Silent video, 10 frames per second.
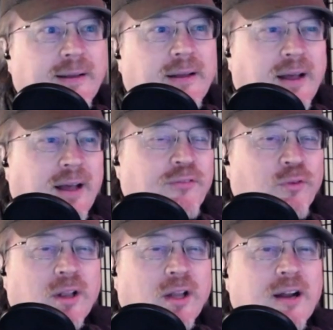I've
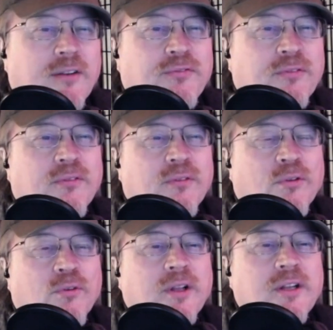read a lot of
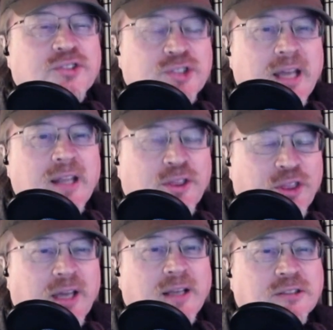insane
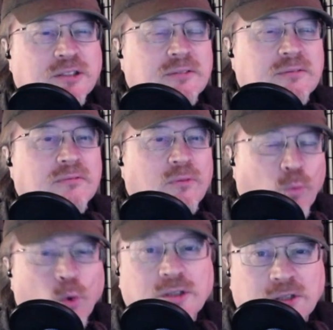things
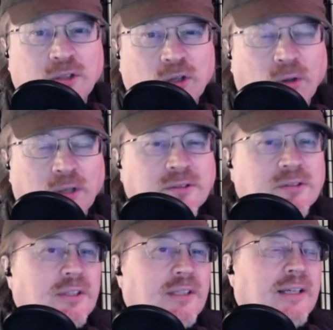worse than Dolan's
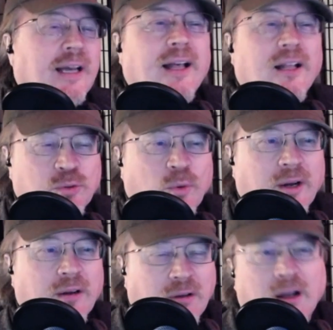
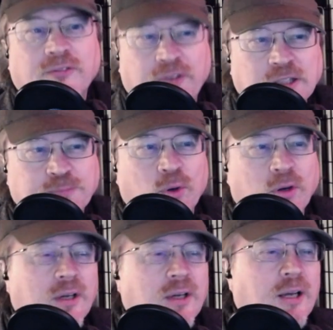elsewhere on
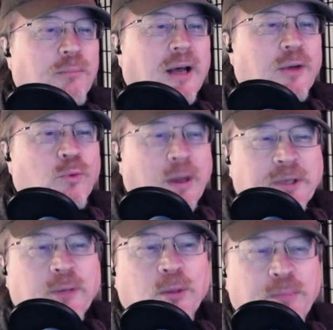Facebook by
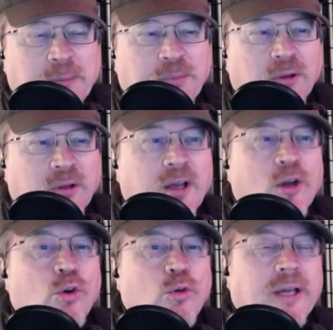reputable people
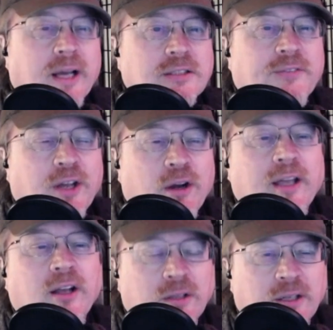who, because of their
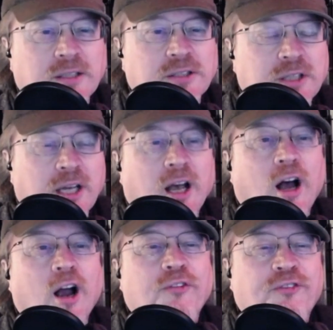illness,
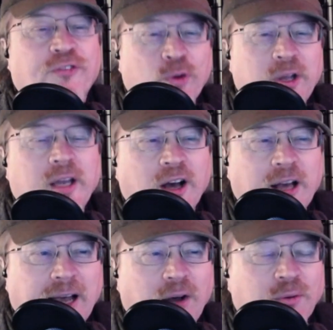are freaked
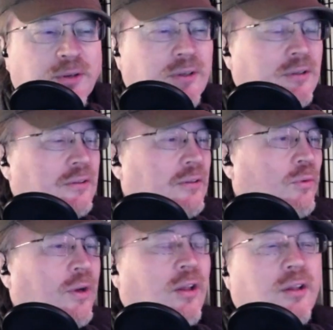out.
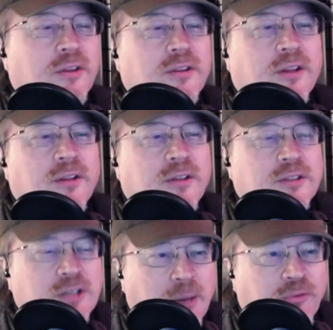Well,
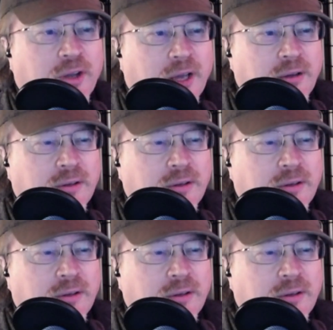stop freaking